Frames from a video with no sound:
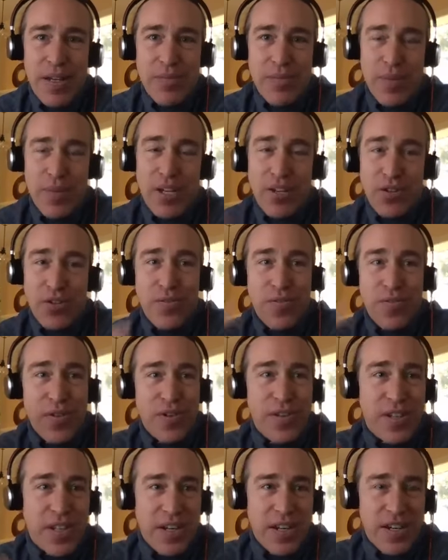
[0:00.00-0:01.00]
being
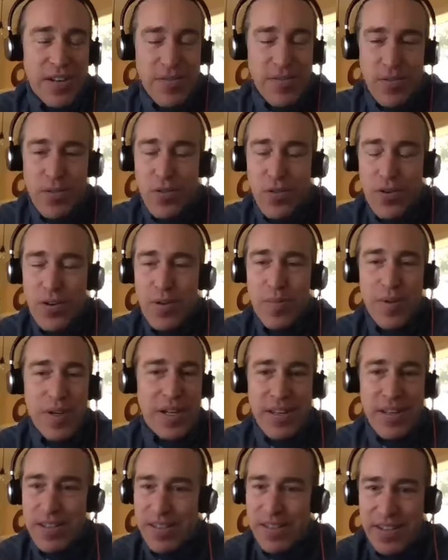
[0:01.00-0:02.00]
traversed in a different order
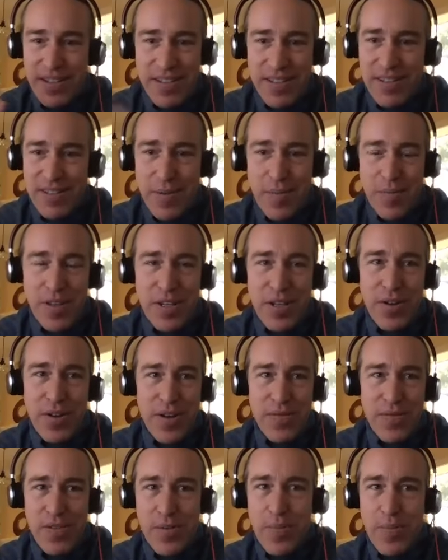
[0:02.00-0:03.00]
because this is something you
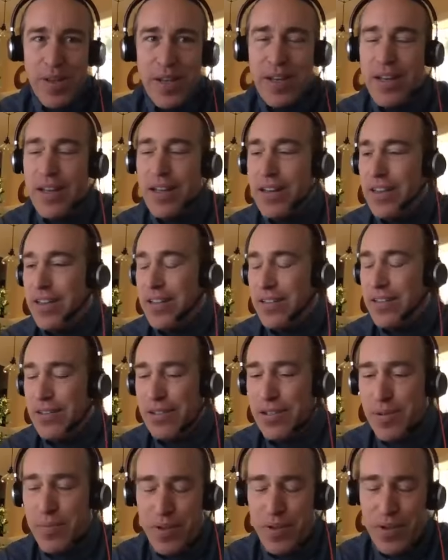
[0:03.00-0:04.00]
never depend on in
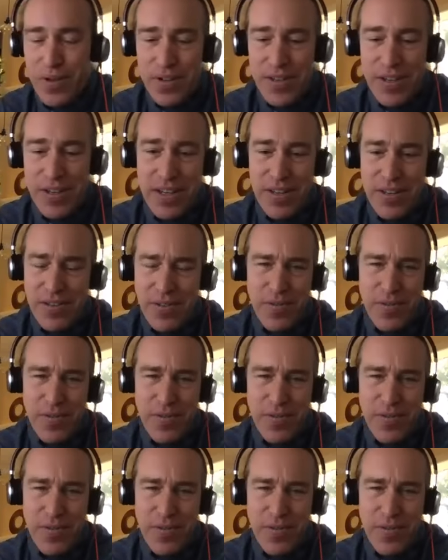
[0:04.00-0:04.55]
computer science.